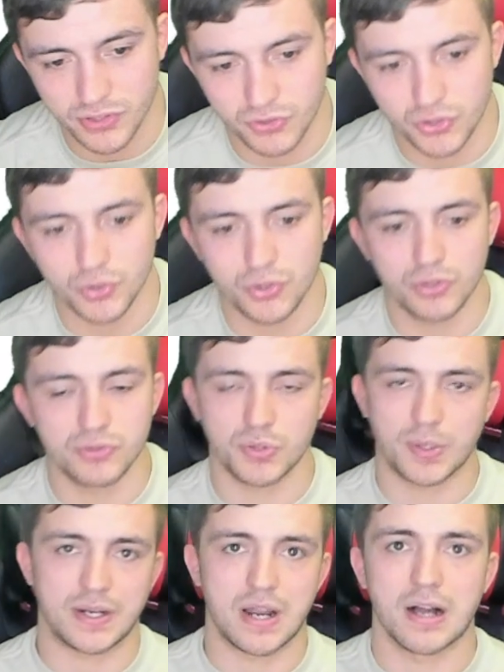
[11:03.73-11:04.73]
two dudes who
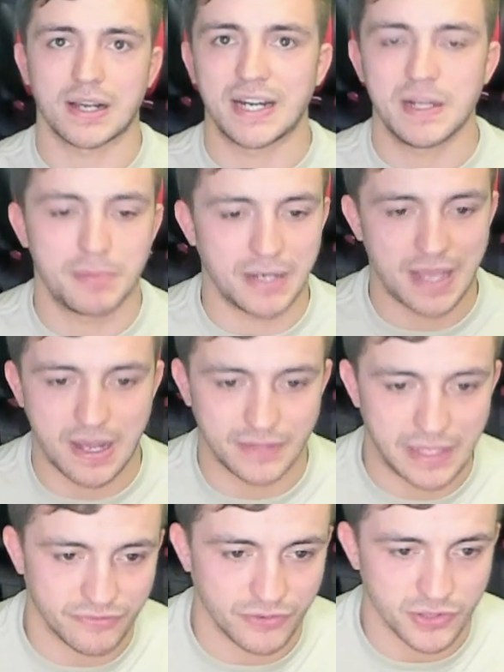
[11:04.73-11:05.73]
can knock anybody out in
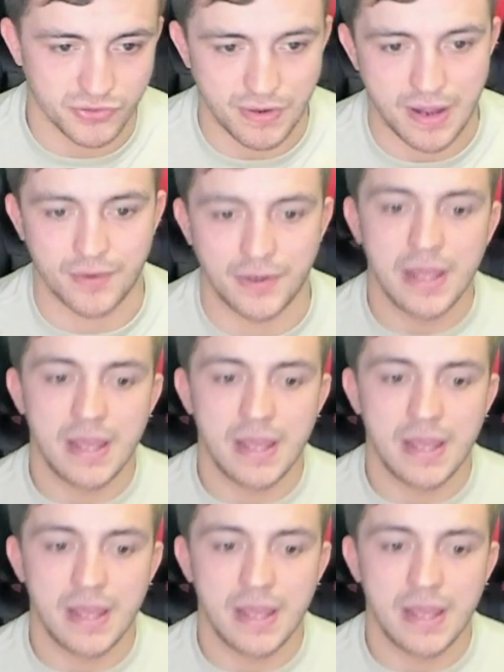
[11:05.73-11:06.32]
that first round.